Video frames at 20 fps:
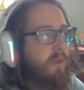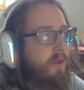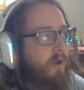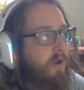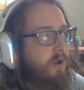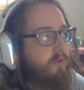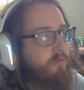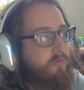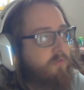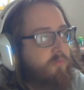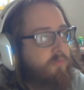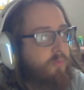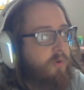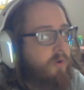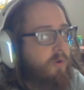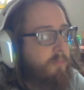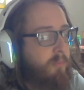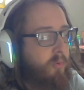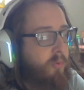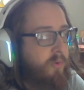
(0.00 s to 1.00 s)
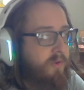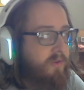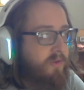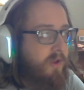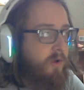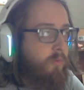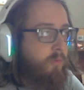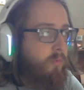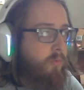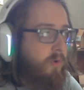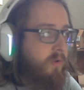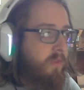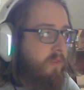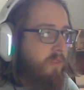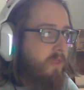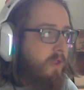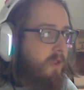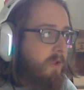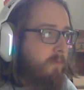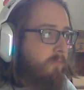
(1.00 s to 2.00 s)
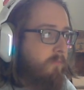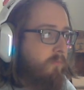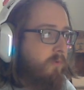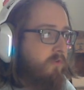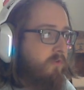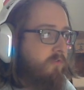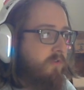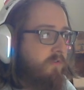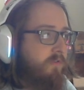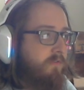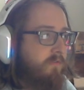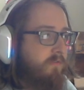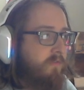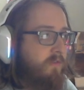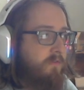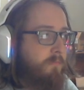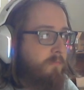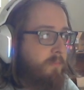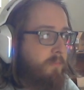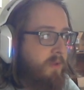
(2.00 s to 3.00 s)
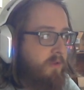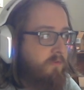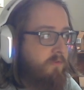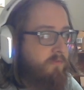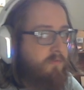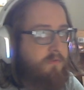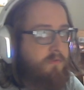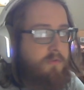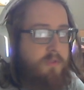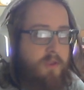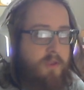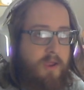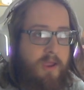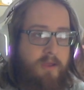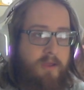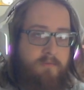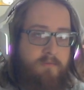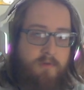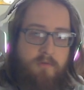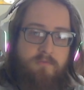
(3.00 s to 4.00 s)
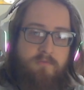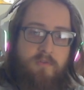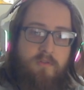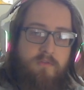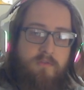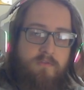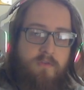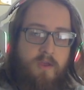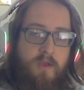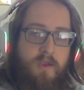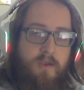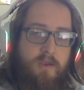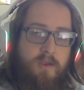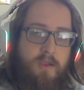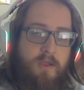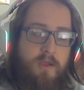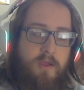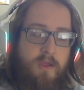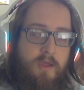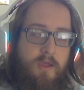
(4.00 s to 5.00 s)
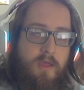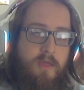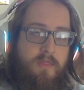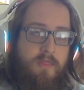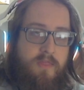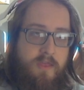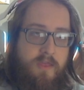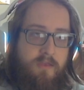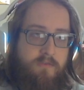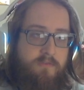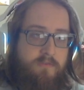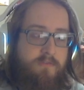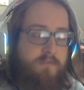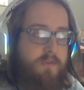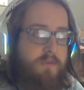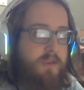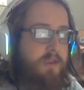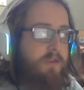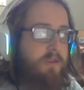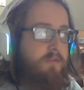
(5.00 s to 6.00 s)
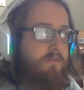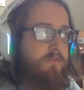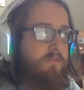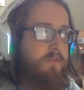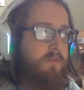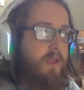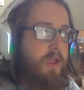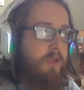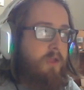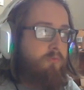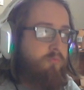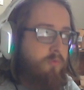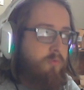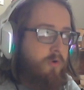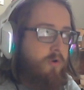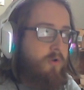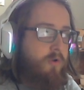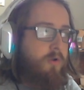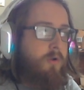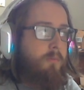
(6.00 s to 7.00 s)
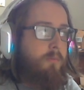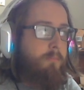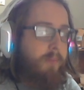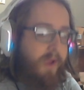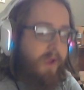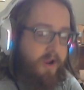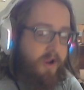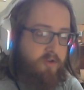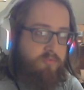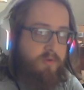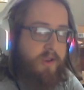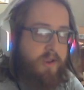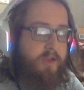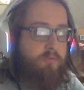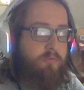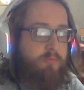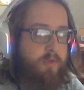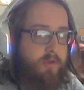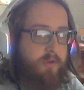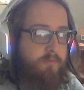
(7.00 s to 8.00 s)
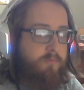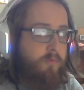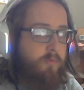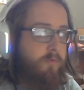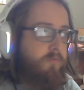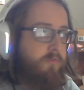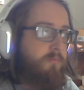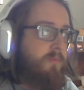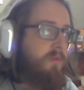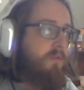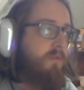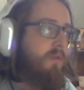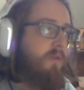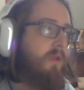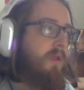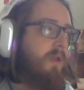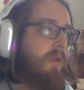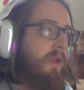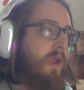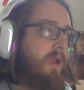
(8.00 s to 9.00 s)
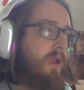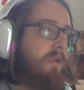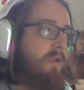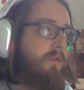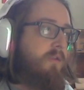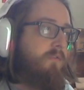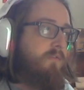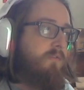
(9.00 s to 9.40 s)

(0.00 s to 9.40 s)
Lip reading: I just want to point out one thing, which is this piece that I have off to the side. This is a rook back rank reinforcement, and it's